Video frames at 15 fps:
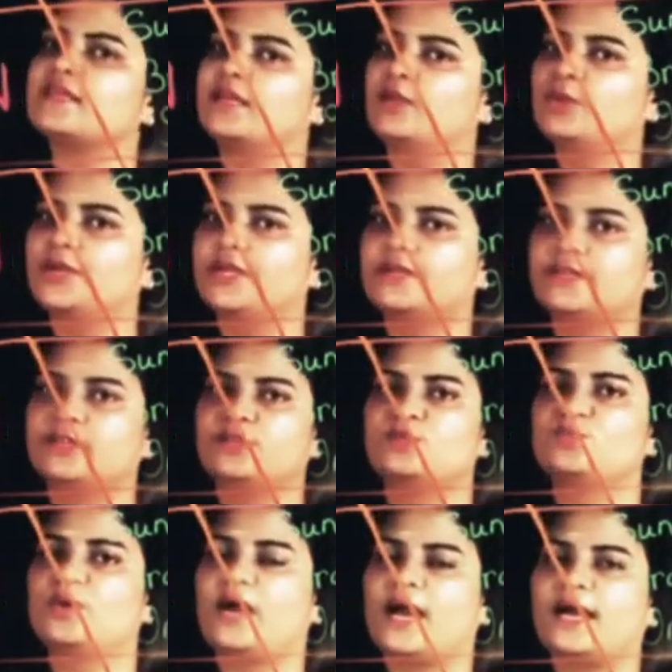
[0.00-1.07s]
allocated
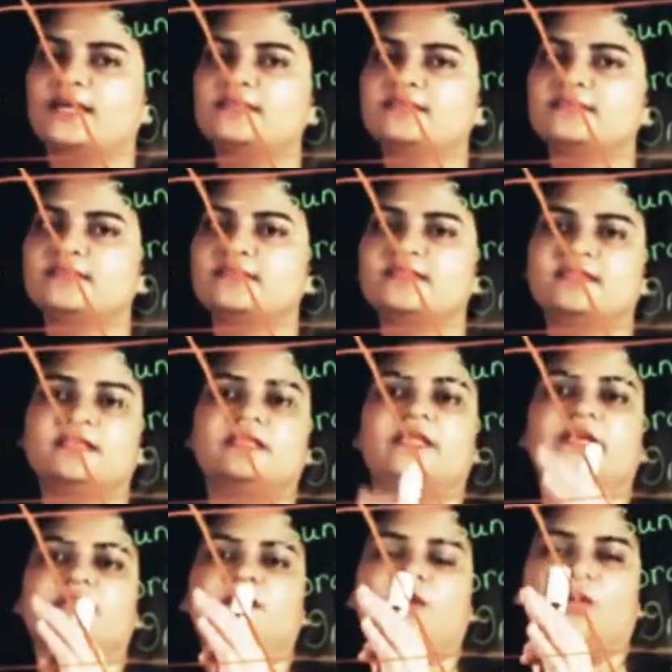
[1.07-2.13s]
to at,
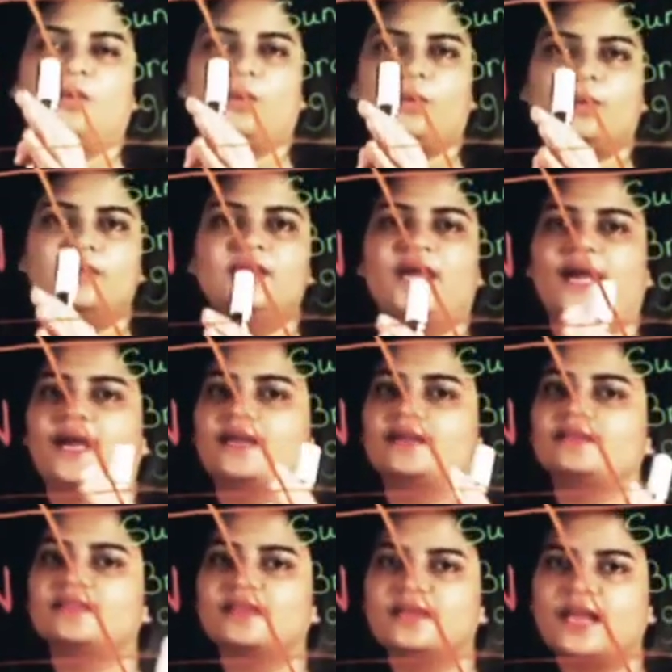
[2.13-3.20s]
then on,
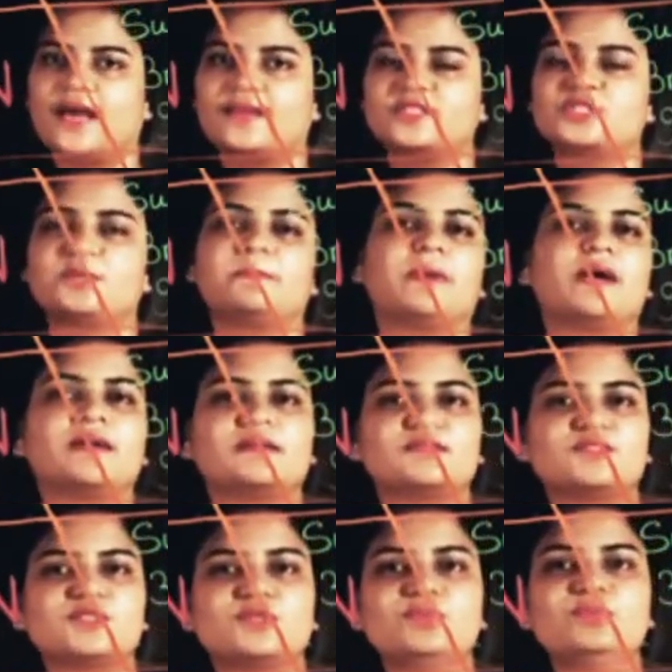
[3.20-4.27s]
and the larger part
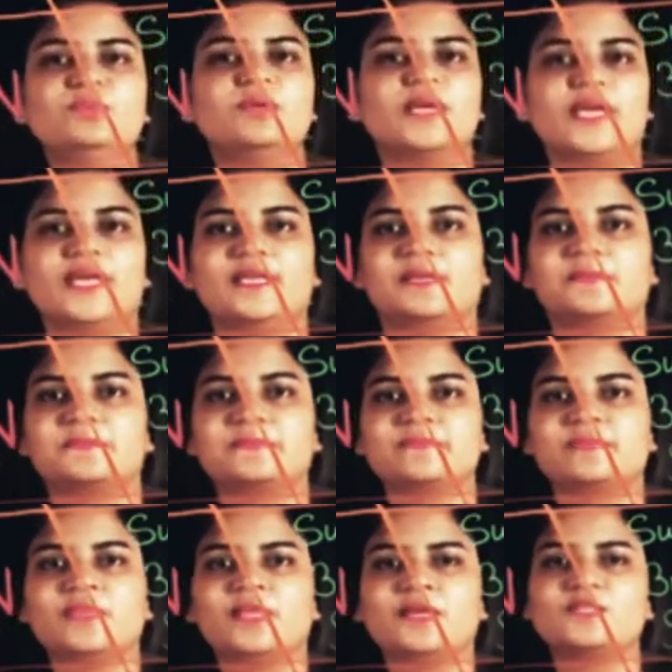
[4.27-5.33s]
is to in.
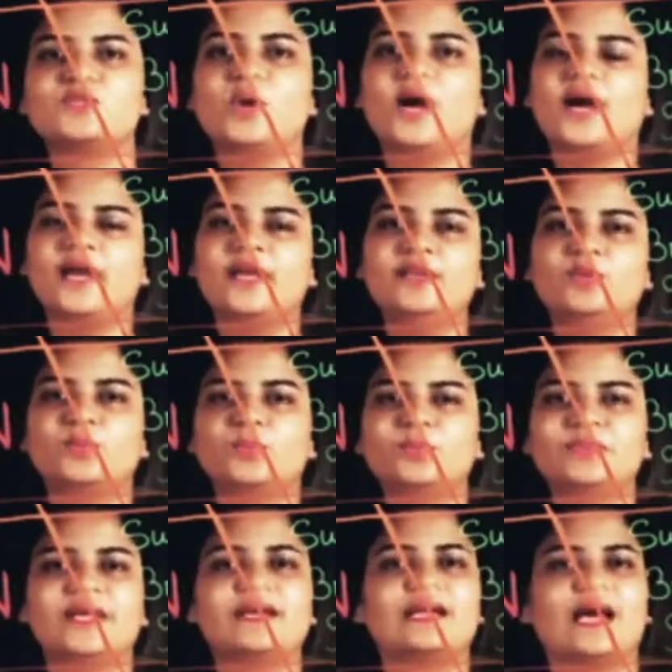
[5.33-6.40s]
So I
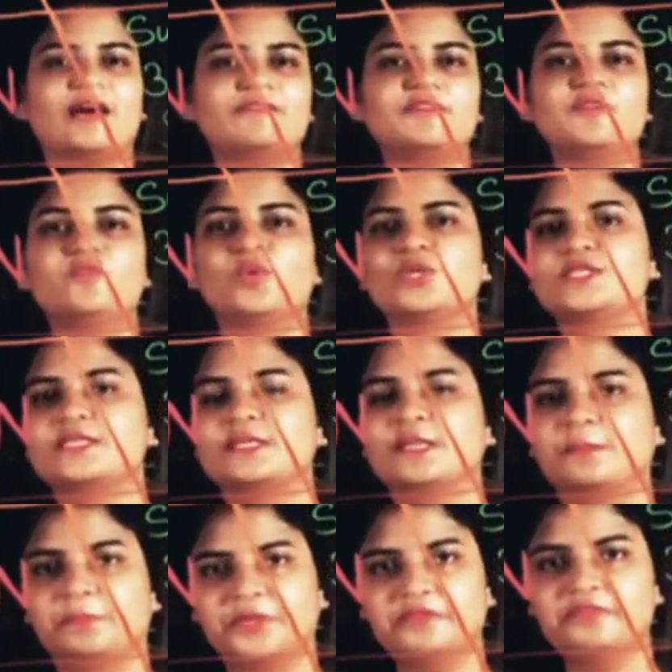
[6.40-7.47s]
know that after watching the
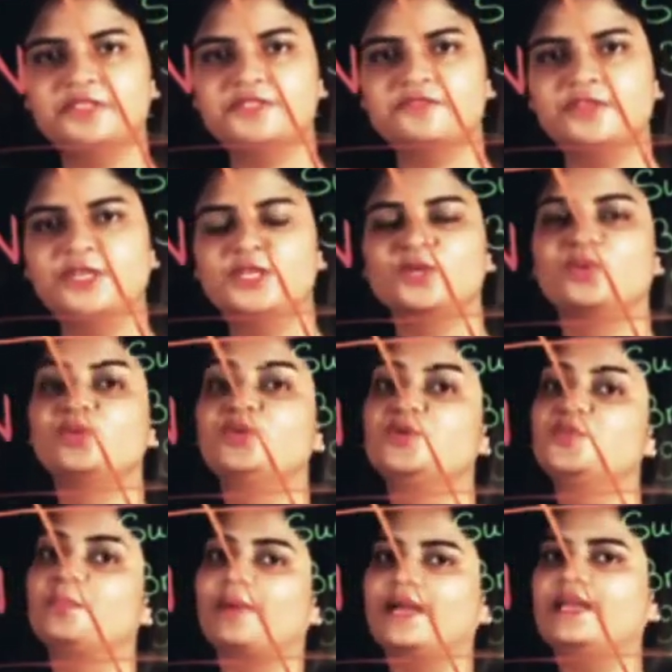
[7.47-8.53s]
previous video,
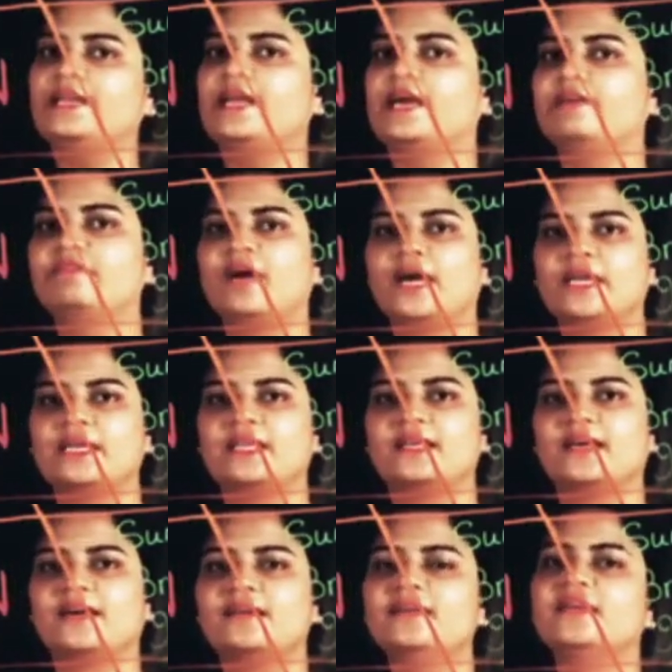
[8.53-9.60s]
you might have
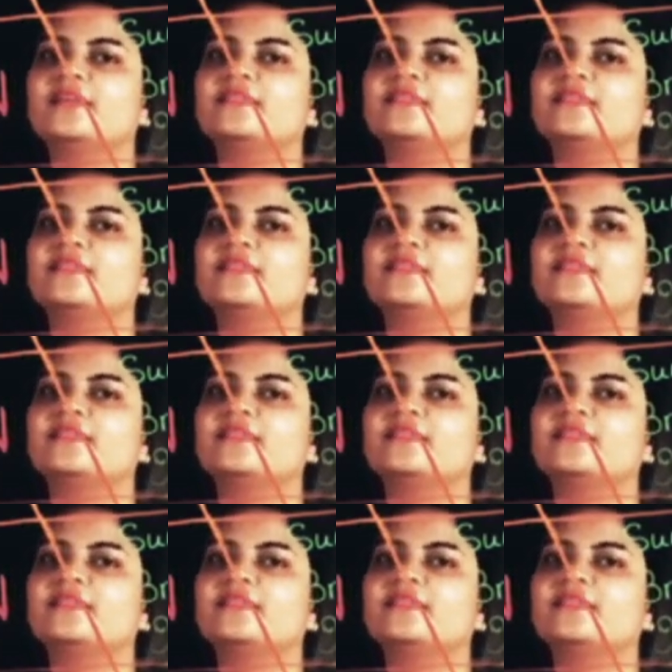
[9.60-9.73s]
idea